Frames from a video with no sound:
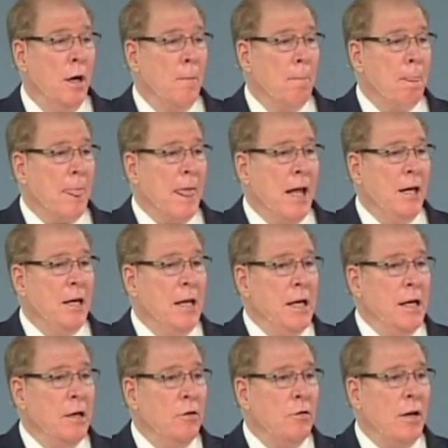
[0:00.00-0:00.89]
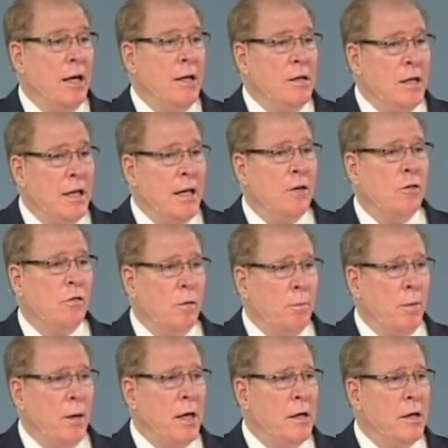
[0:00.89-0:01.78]
And he is
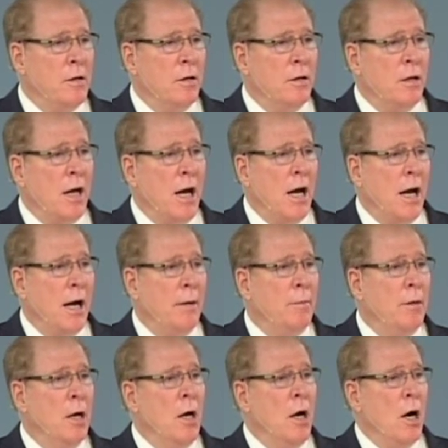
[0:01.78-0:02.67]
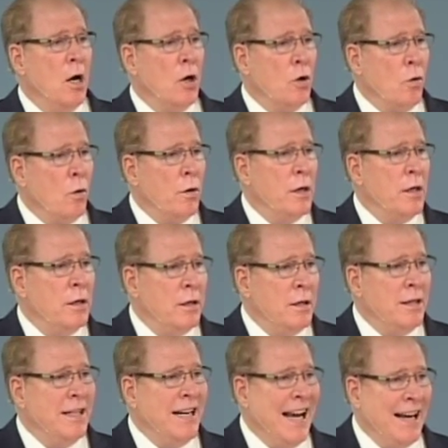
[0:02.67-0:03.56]
anticipating the time, according to
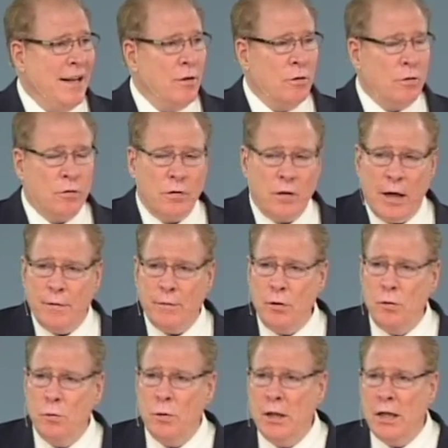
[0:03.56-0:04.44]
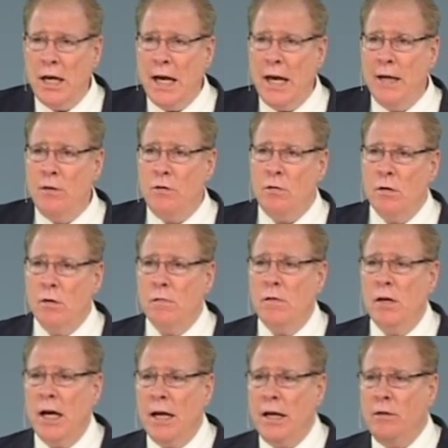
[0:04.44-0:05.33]
Daniel seven, when the Ancient of
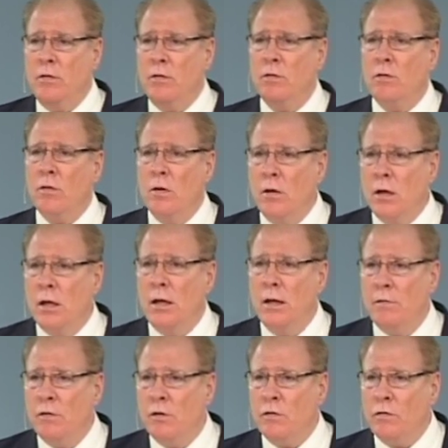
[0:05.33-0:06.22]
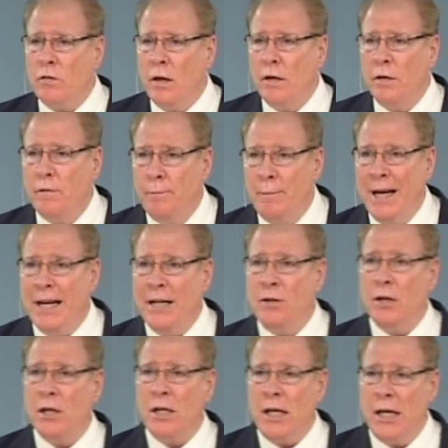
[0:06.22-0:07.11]
Days is going to give the Son of
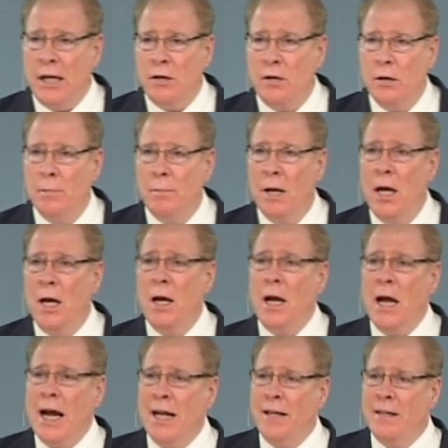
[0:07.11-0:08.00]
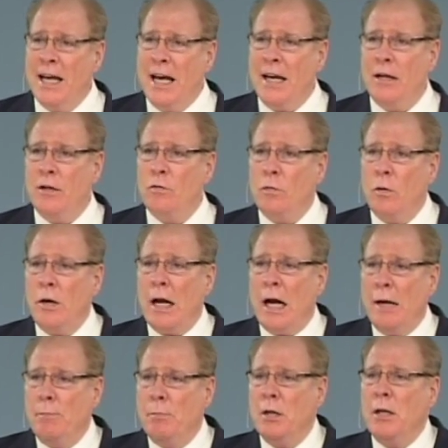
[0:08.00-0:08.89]
Man the kingdom. And that is what
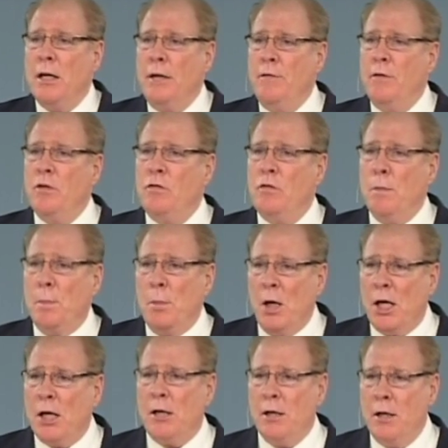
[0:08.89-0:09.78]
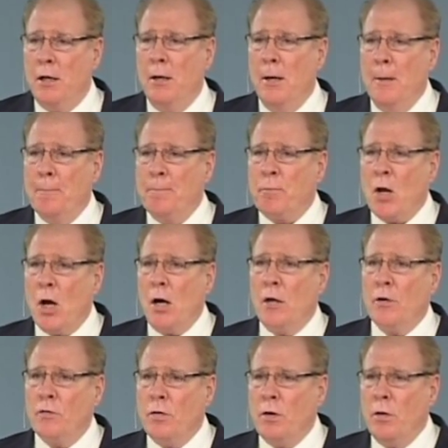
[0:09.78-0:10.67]
I believe is depicted
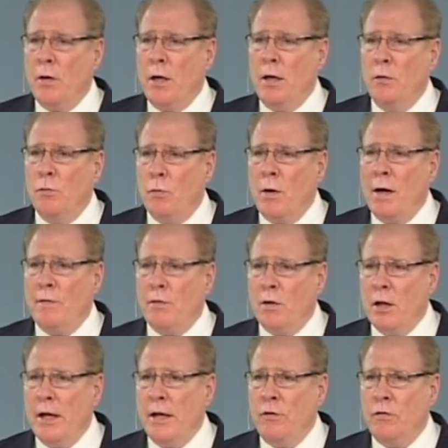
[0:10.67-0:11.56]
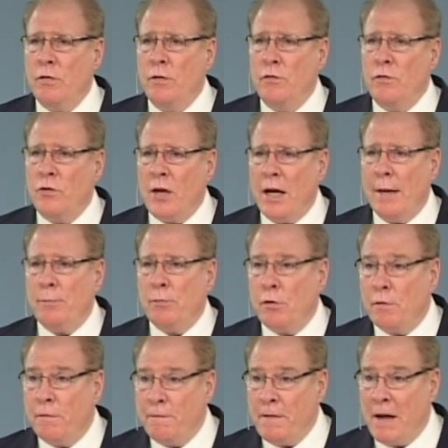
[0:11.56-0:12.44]
also in Revelation
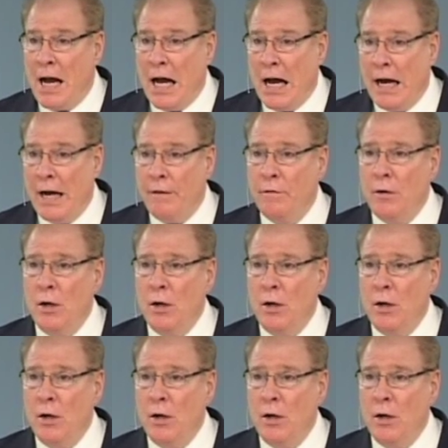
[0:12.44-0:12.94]
chapter five,